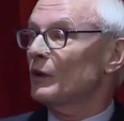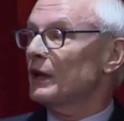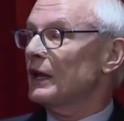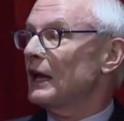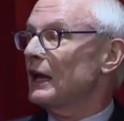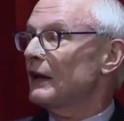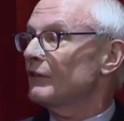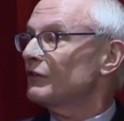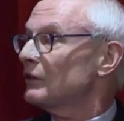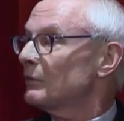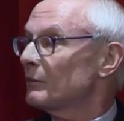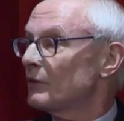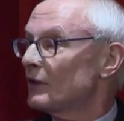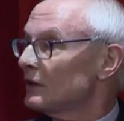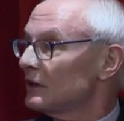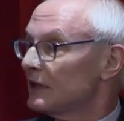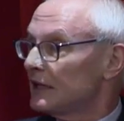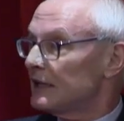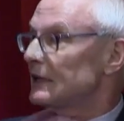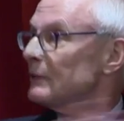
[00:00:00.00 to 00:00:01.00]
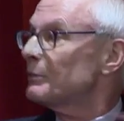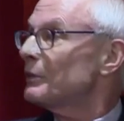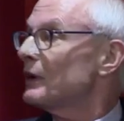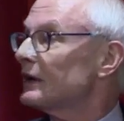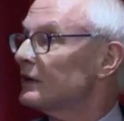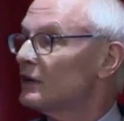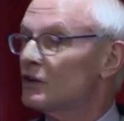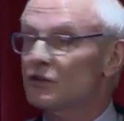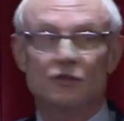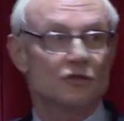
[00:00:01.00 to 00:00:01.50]
We have some of the leading
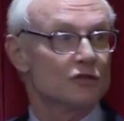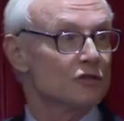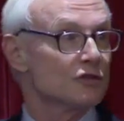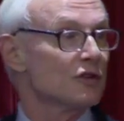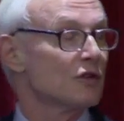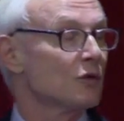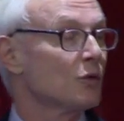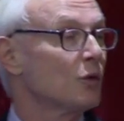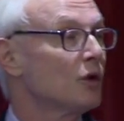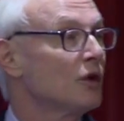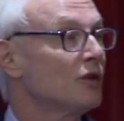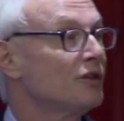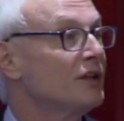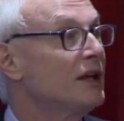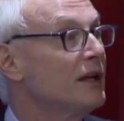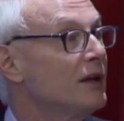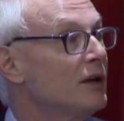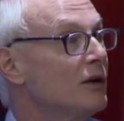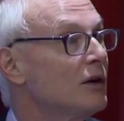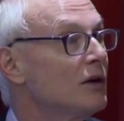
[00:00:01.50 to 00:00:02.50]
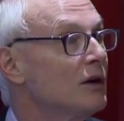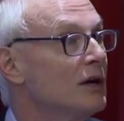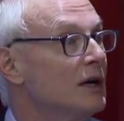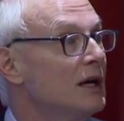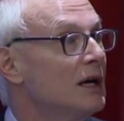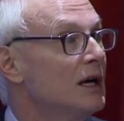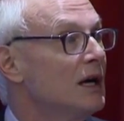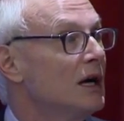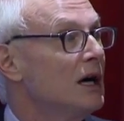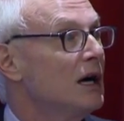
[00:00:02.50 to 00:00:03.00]
practitioners in the world here.
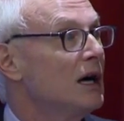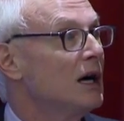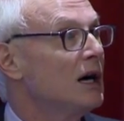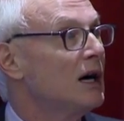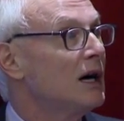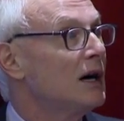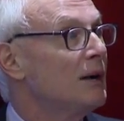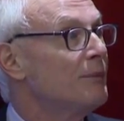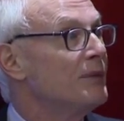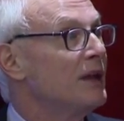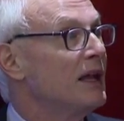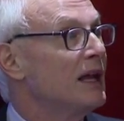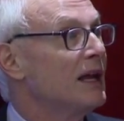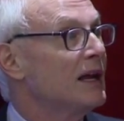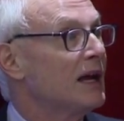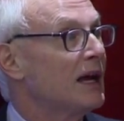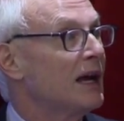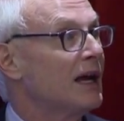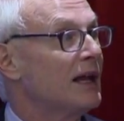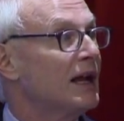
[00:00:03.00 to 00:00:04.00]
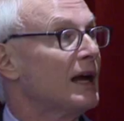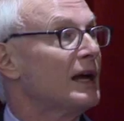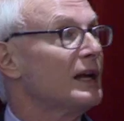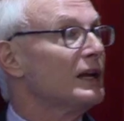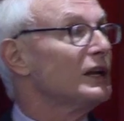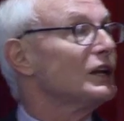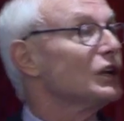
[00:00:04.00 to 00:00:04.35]
And I